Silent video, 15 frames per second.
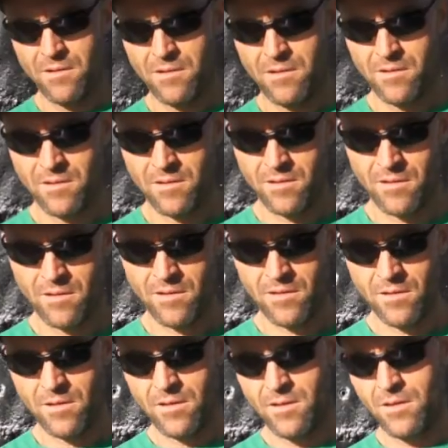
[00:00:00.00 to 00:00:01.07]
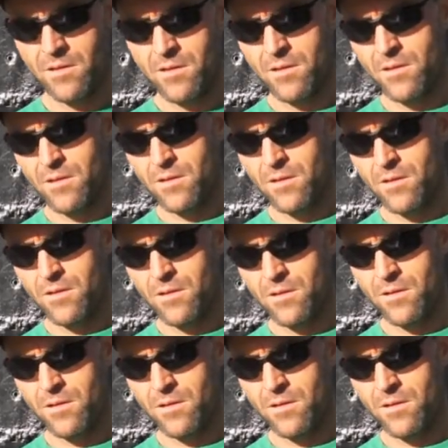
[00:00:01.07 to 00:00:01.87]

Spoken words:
[no speech]